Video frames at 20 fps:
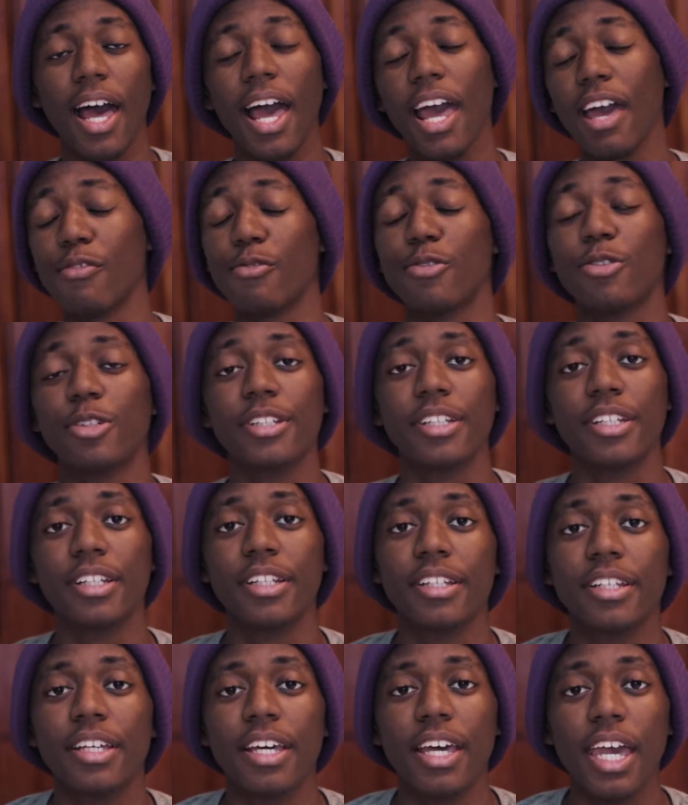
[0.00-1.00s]
Hi
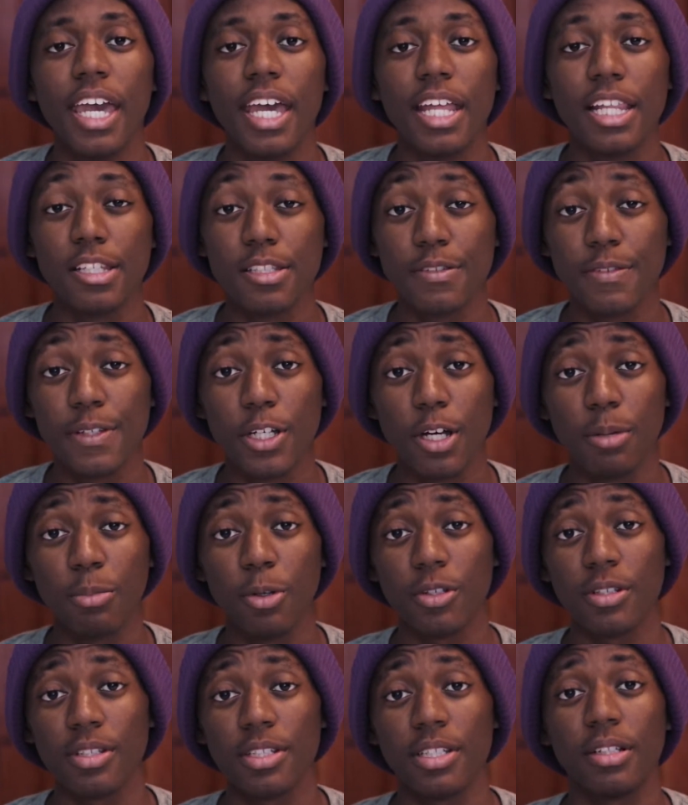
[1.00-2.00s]
everyone, in this video I'm going to
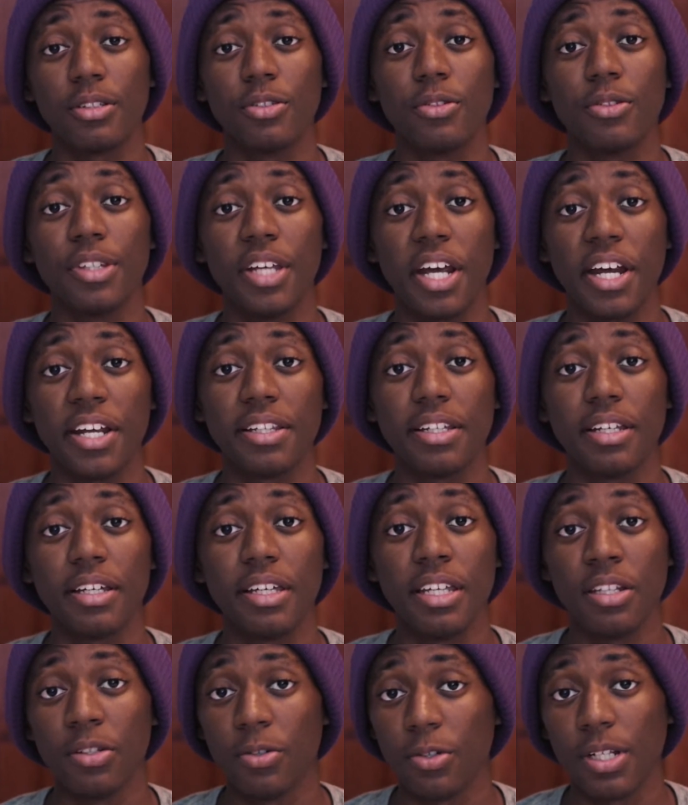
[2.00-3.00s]
tell you 9
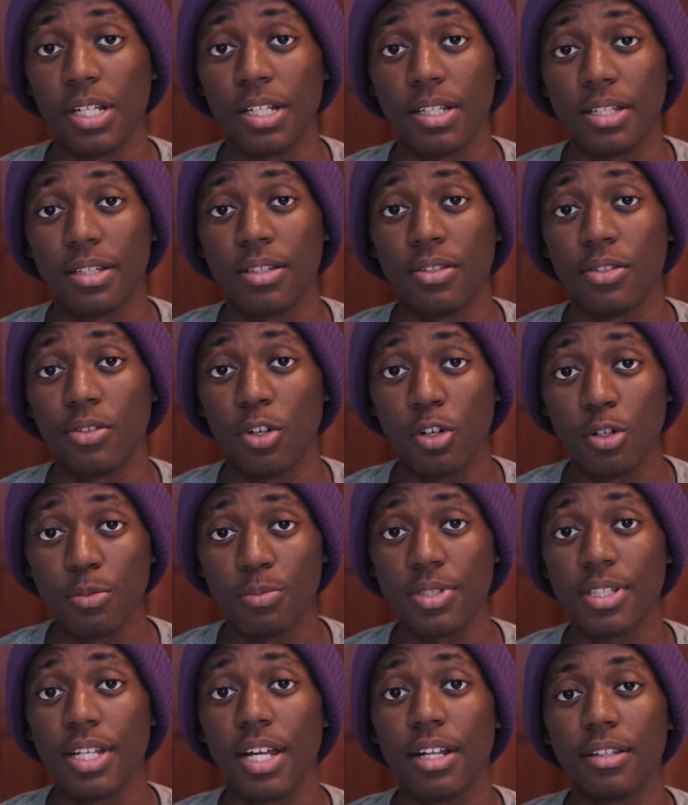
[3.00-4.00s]
internet terms
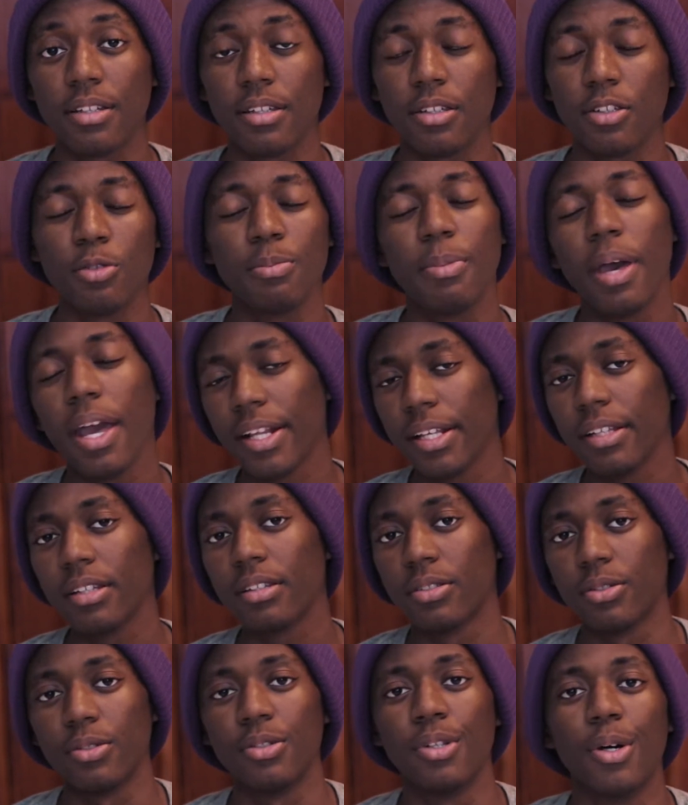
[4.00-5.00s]
that you may need
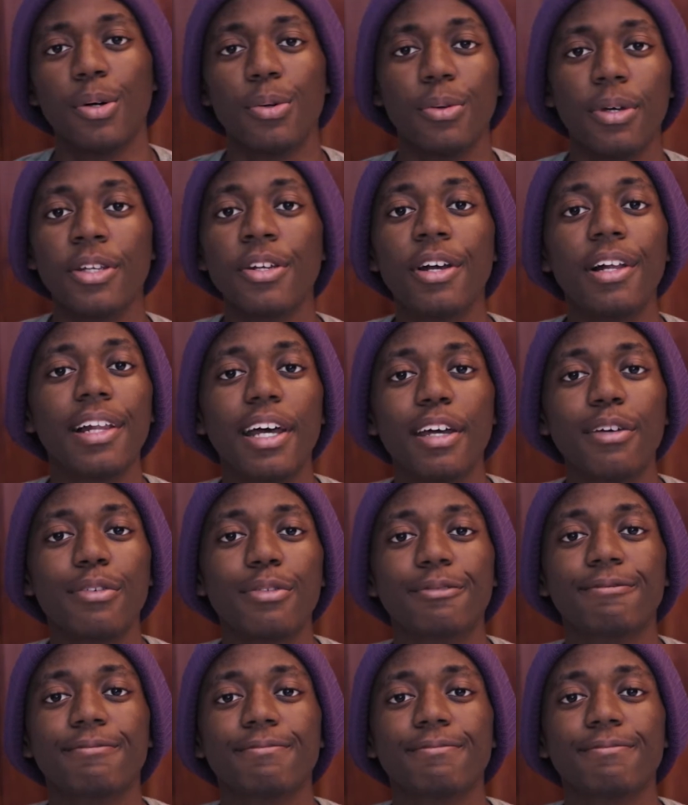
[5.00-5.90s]
to know in your life.